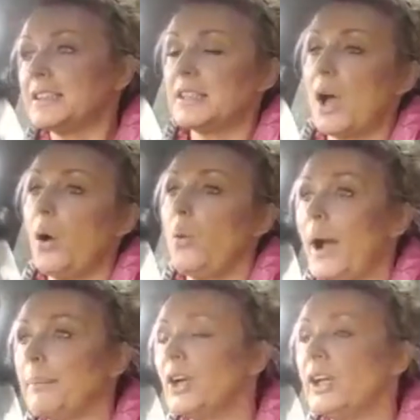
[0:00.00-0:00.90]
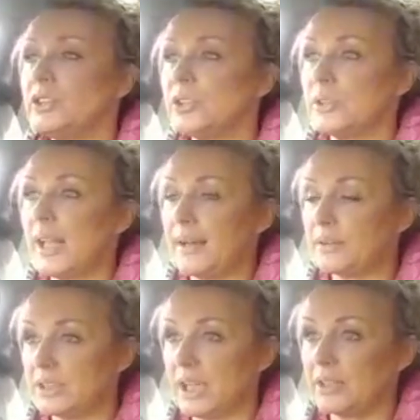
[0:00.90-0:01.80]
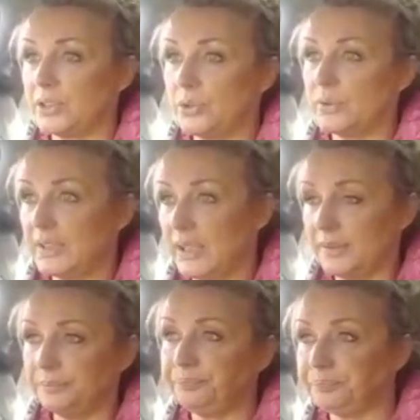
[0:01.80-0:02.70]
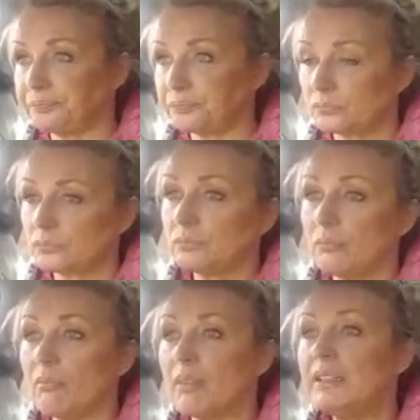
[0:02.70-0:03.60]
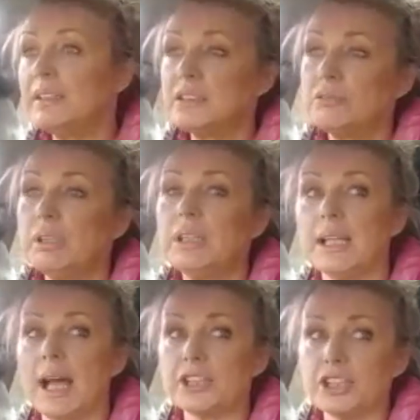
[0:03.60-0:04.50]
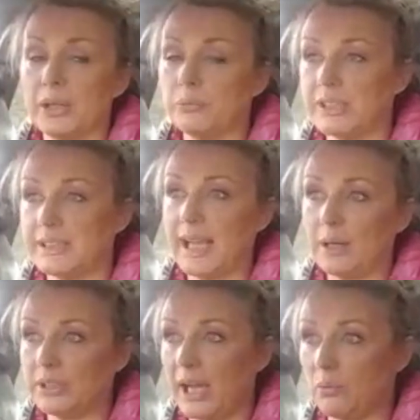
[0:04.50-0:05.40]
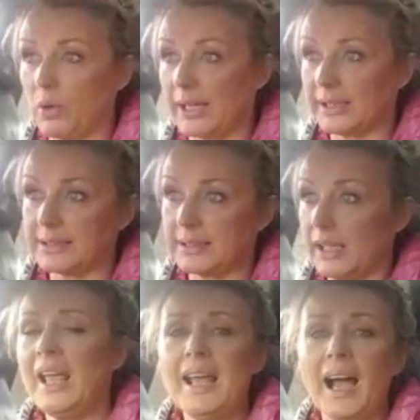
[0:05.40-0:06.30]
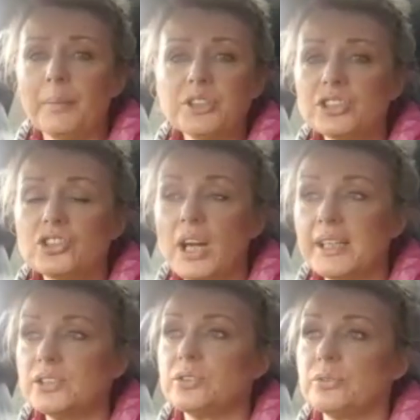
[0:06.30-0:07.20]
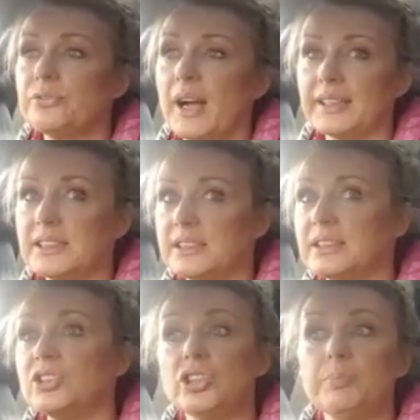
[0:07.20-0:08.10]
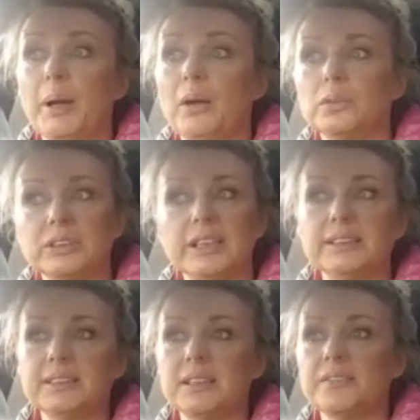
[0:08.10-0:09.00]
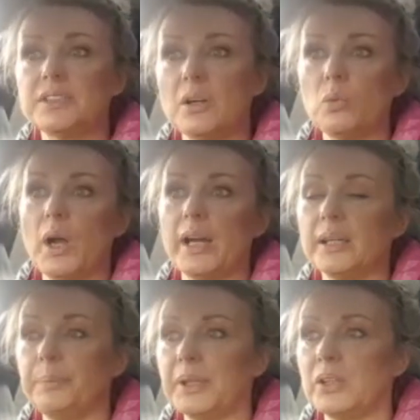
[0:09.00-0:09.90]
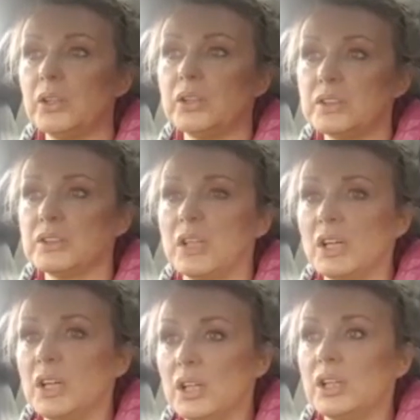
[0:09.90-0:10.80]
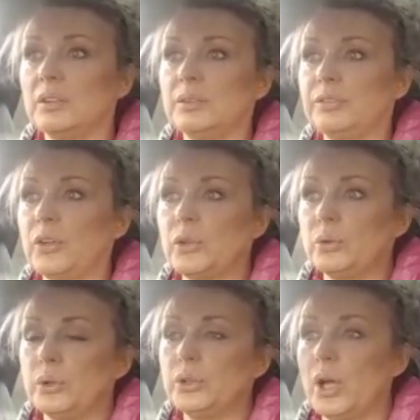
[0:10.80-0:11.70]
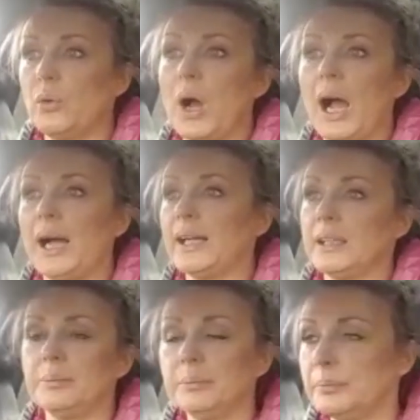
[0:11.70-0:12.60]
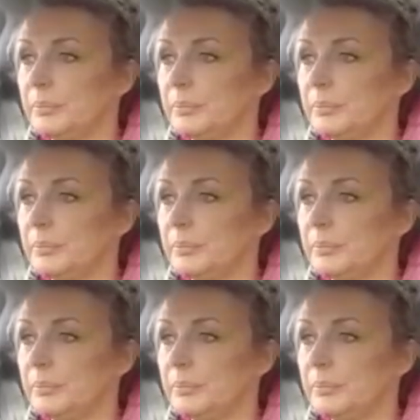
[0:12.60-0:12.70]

So I'm going to now start using this Realash, and we'll see how that works. I'm just trying to find cheaper alternatives that work, because for you know, I